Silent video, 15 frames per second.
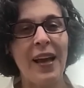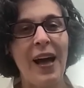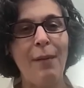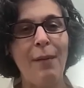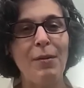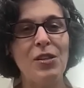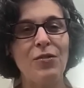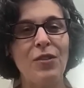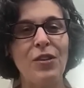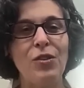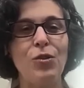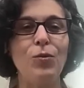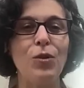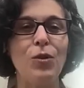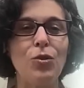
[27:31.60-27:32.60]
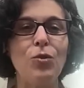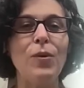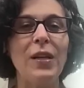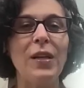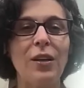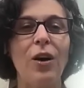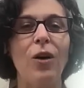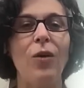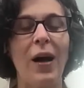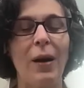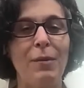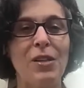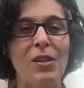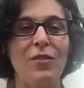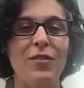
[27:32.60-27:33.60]
how much of do we know
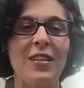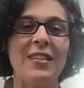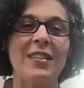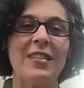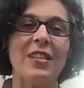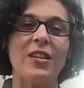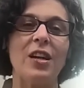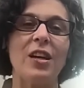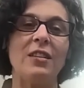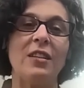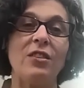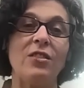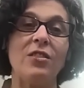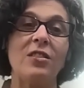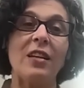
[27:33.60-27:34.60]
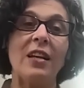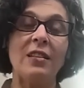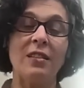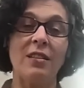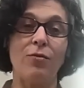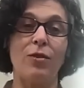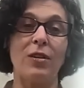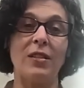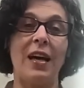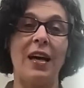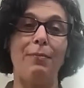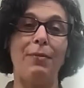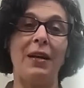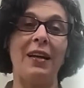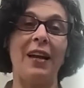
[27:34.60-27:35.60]
how much of this is a sense of what's
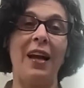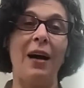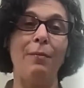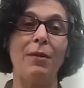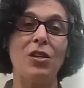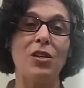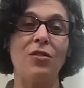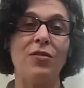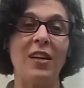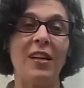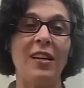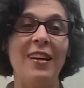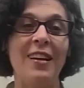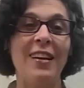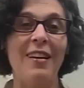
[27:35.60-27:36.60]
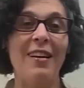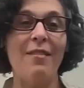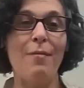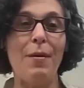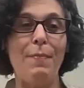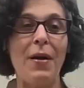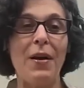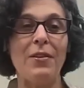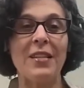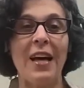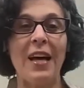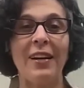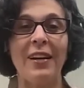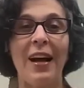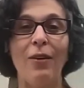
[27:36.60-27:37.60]
happening and how much of it bears
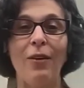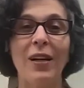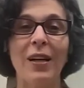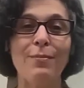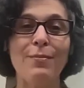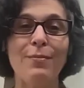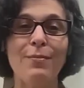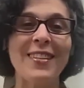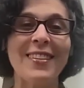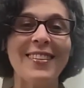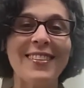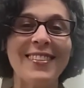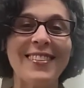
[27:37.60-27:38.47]
out in outcomes?